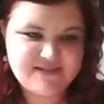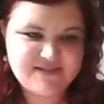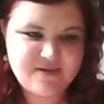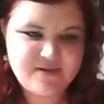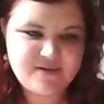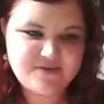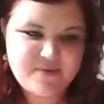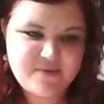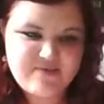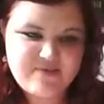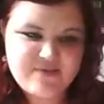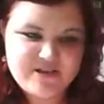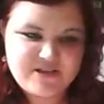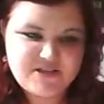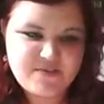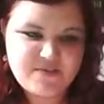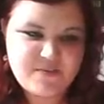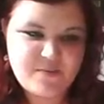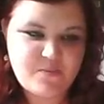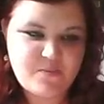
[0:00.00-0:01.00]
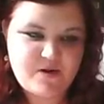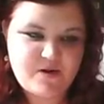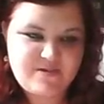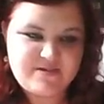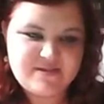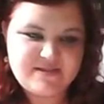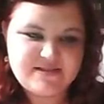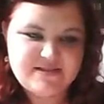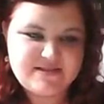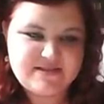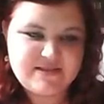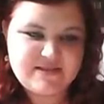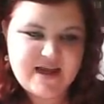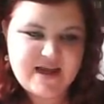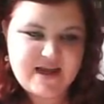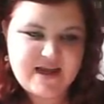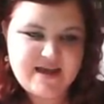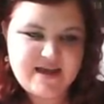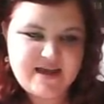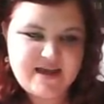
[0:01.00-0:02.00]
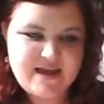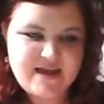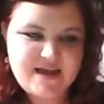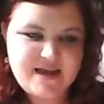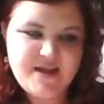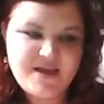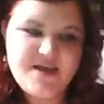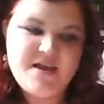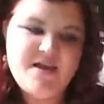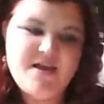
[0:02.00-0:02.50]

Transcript: So I've actually been wearing this today here.